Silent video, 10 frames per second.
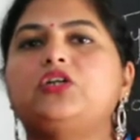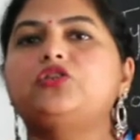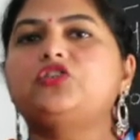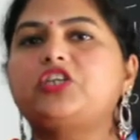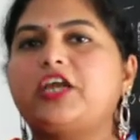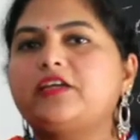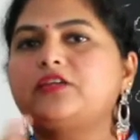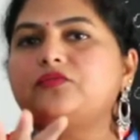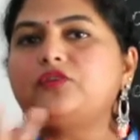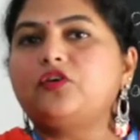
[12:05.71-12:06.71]
to check
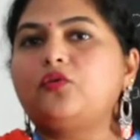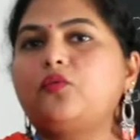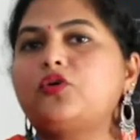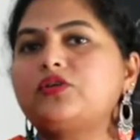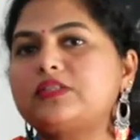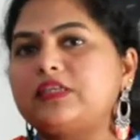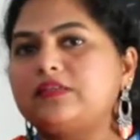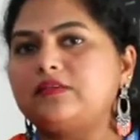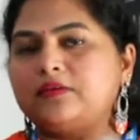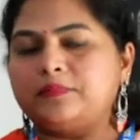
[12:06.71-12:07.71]
if you all want to see
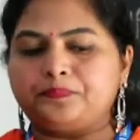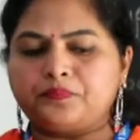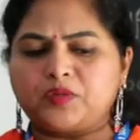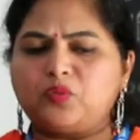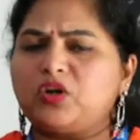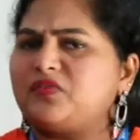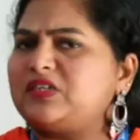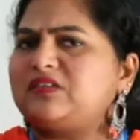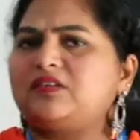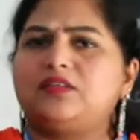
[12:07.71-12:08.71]
the whatever
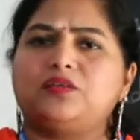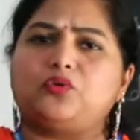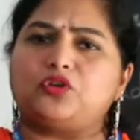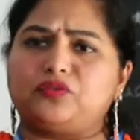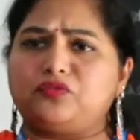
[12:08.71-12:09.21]
is under the water.